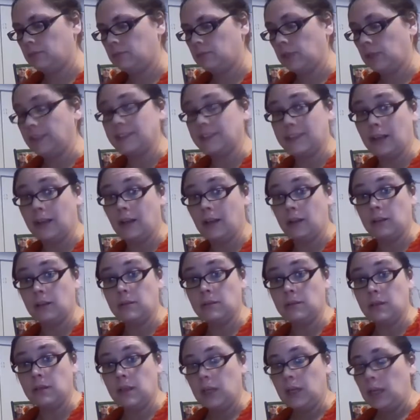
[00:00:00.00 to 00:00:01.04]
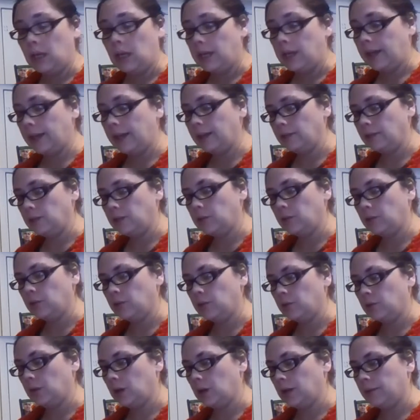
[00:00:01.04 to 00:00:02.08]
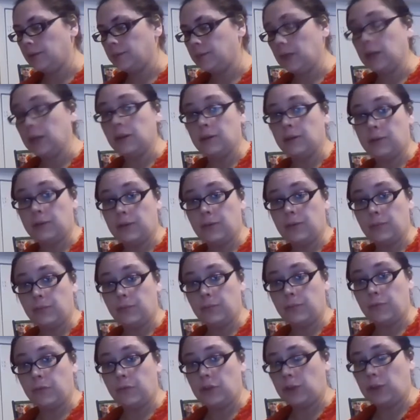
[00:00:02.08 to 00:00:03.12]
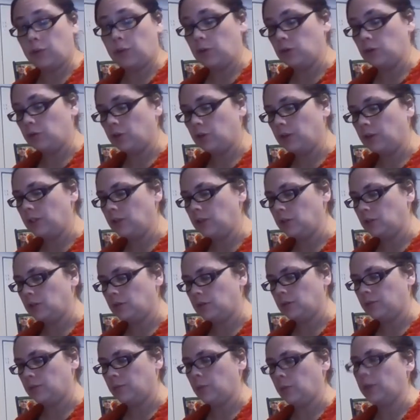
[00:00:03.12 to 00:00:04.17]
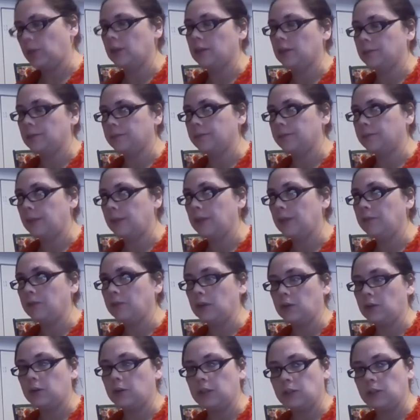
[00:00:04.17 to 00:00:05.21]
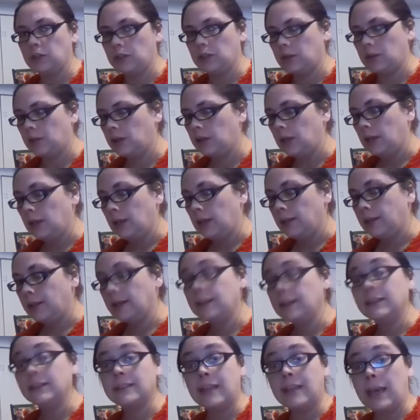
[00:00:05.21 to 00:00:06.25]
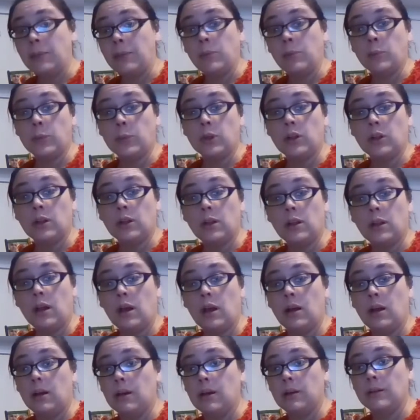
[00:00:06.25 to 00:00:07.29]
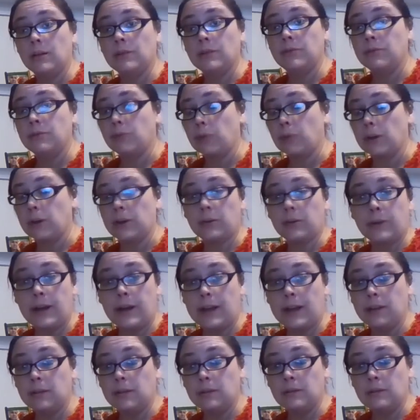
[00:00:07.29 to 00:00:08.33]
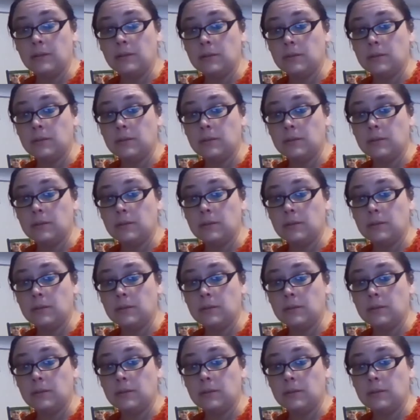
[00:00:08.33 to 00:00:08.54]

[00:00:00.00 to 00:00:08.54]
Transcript: a cell into a fully grown creature, well, an infant creature that is capable of running around,